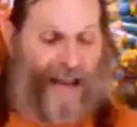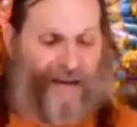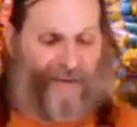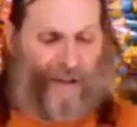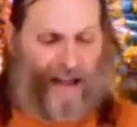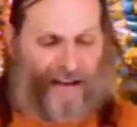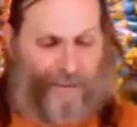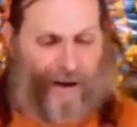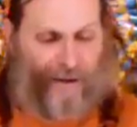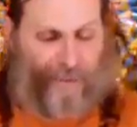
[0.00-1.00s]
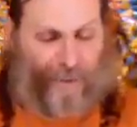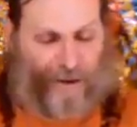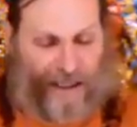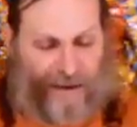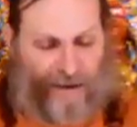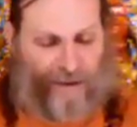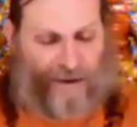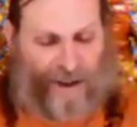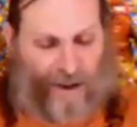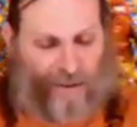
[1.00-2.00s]
evil as a mother protects her
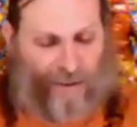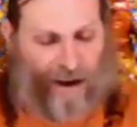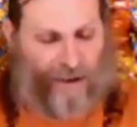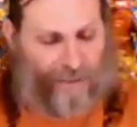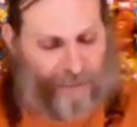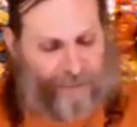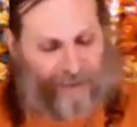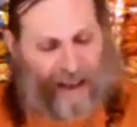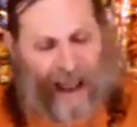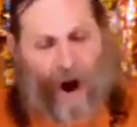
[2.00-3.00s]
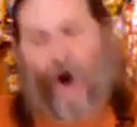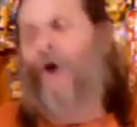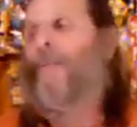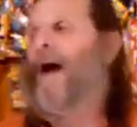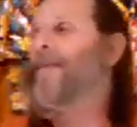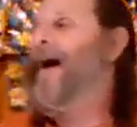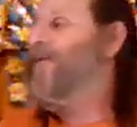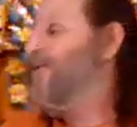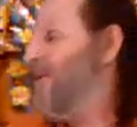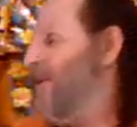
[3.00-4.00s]
children. Om, I bow to